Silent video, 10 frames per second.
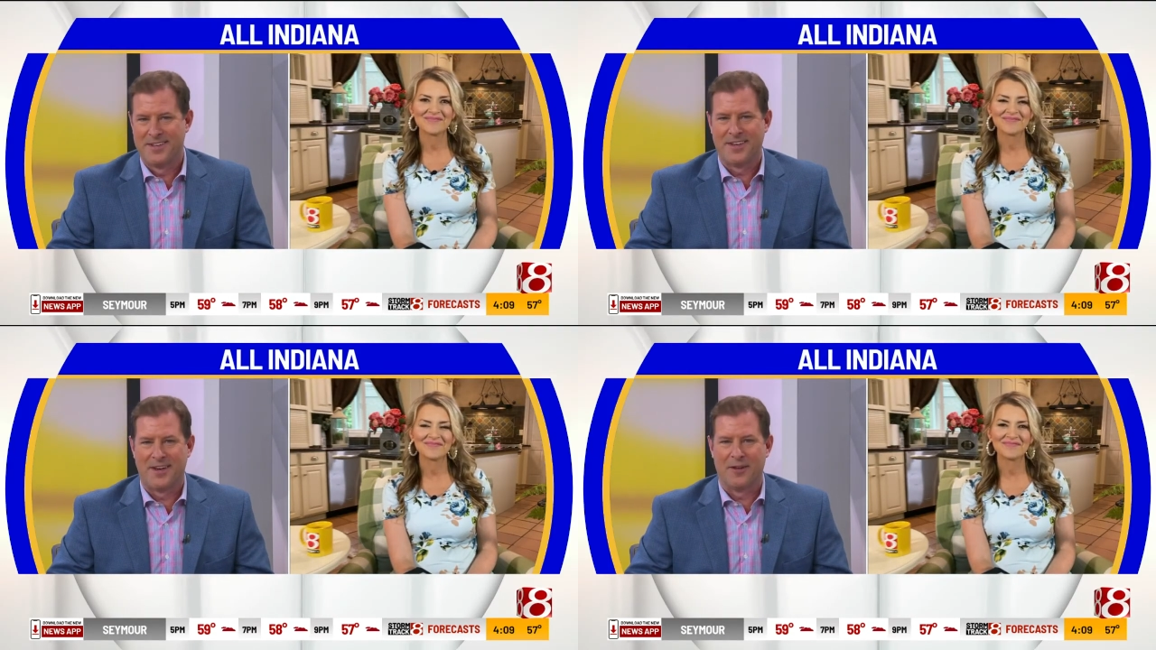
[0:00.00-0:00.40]

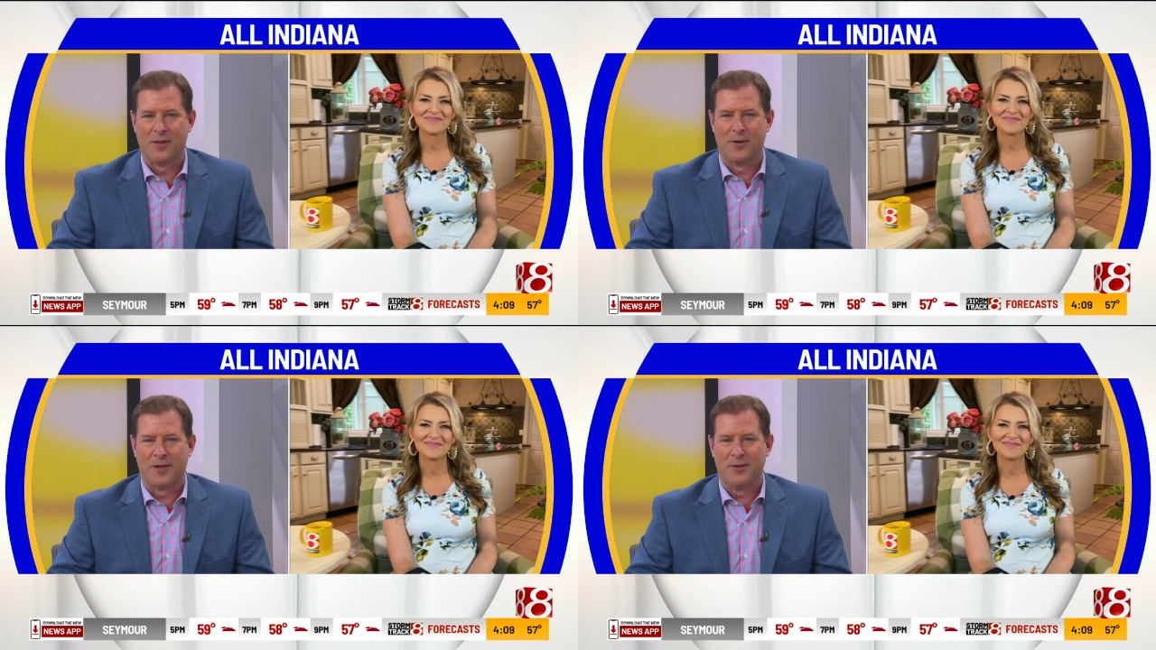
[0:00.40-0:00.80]
Speaker 1: you know,
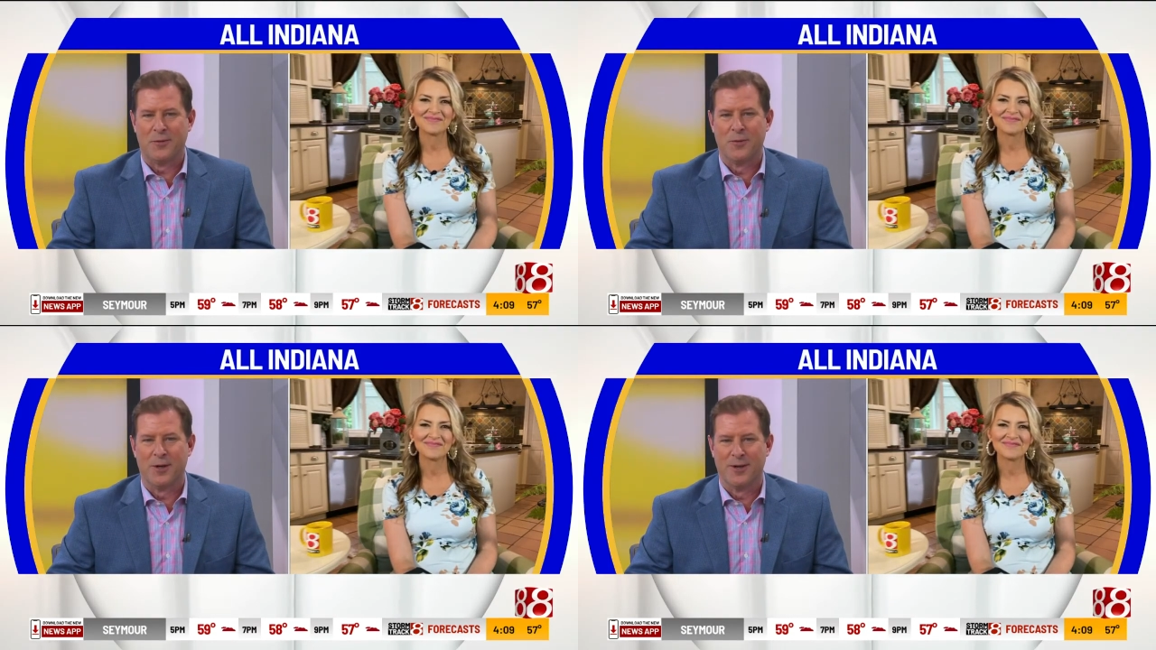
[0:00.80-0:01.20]
learning
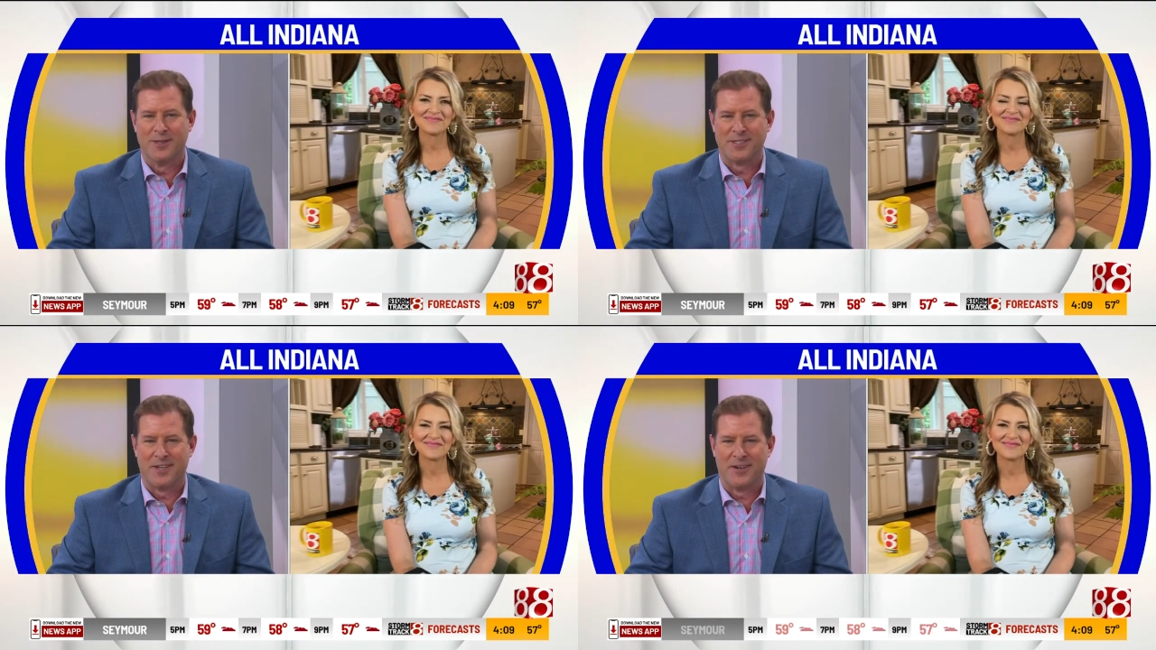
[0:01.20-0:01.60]
new
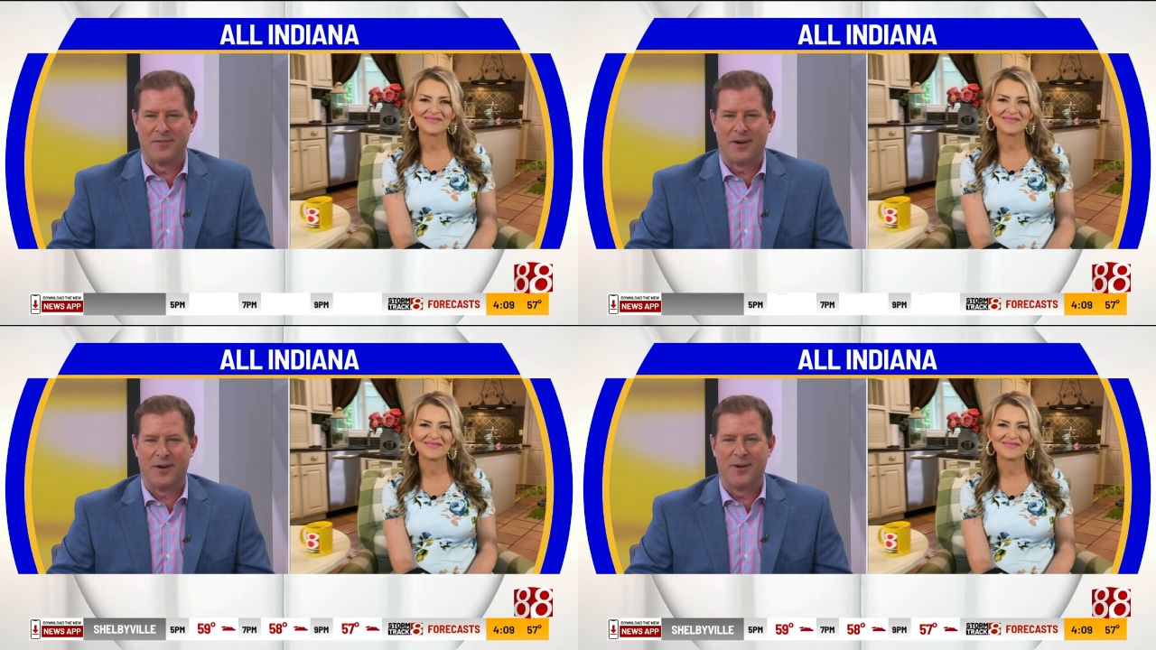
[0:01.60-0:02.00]
words here at a
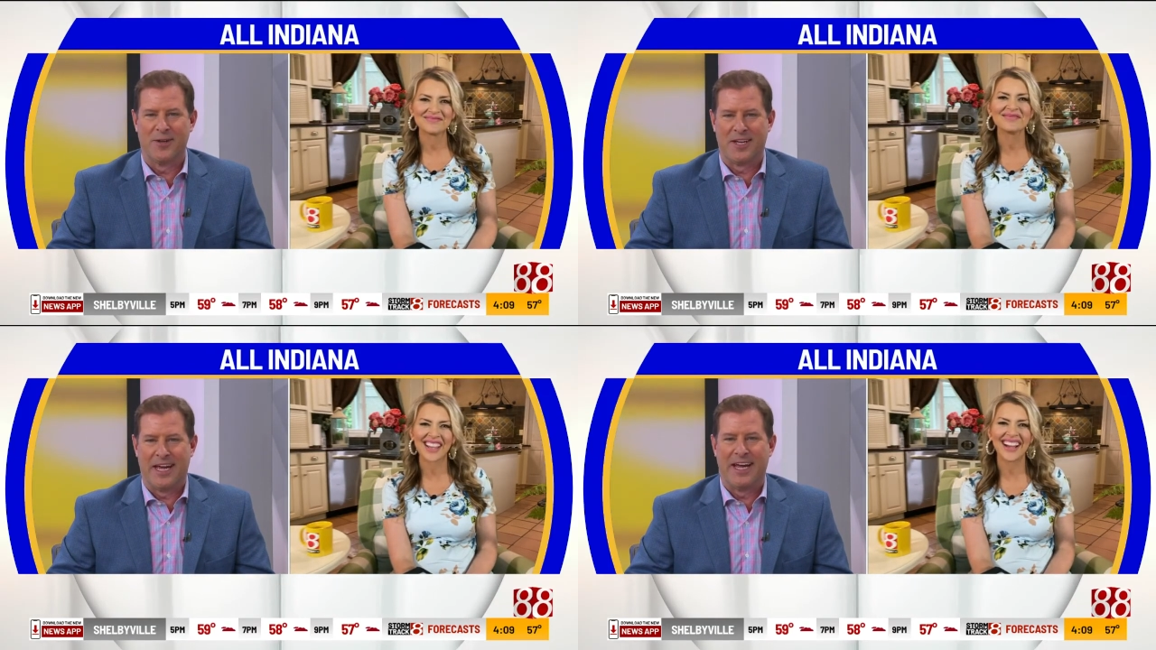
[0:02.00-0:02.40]
very
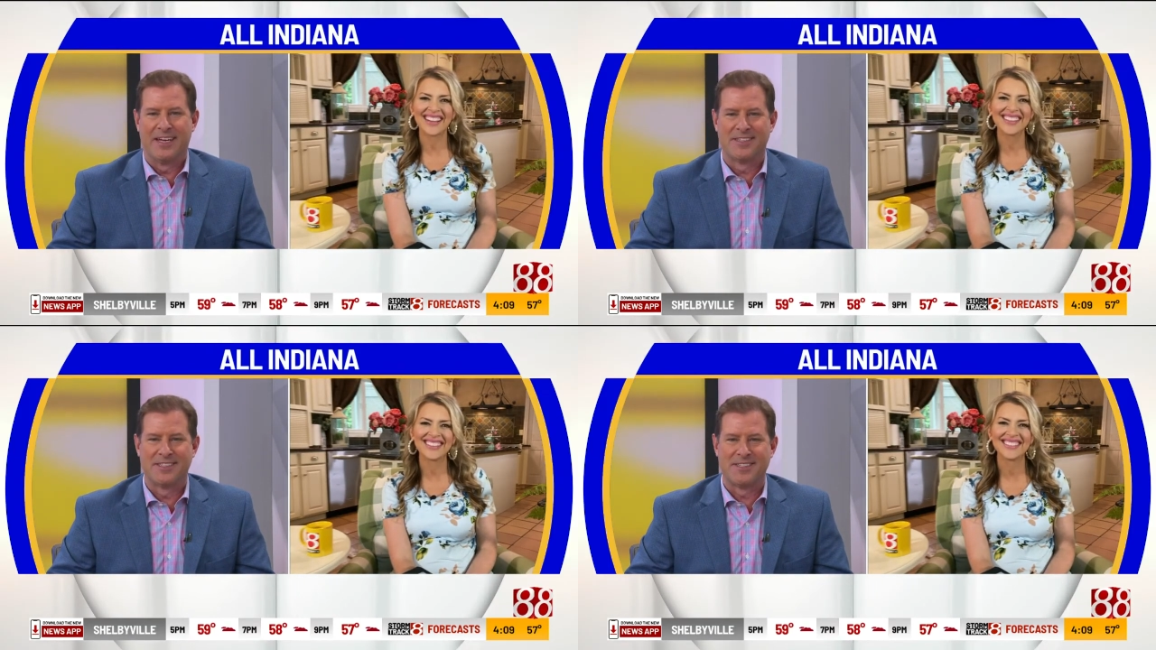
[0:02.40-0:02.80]
early age.
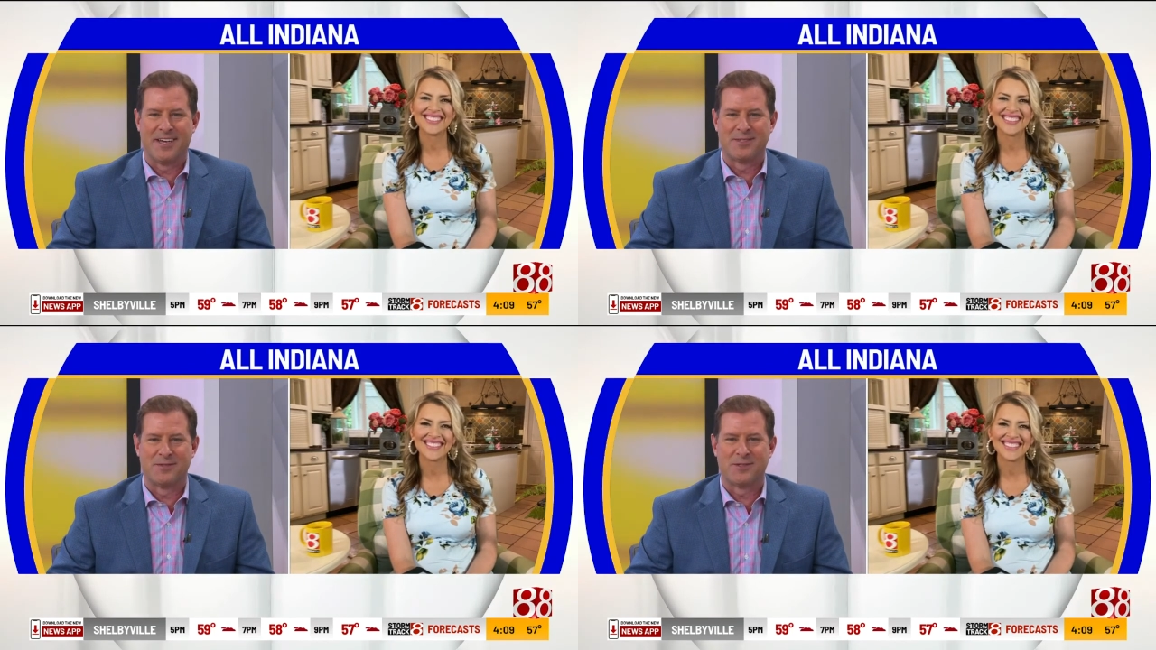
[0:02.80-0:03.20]

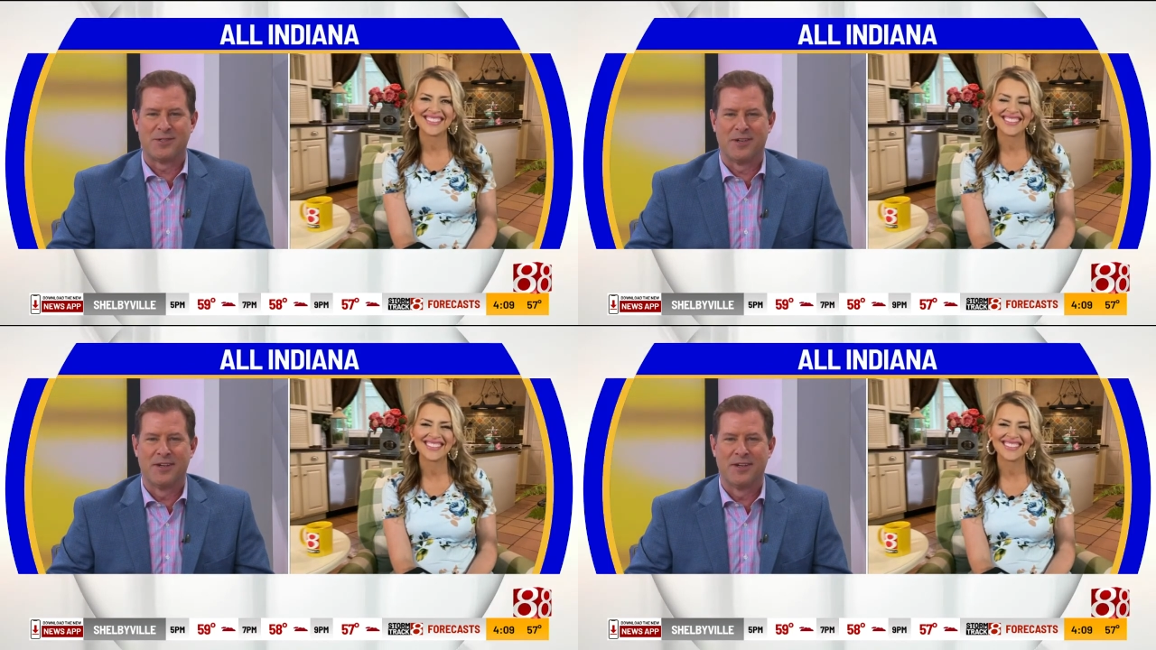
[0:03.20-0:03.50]
That's for sure.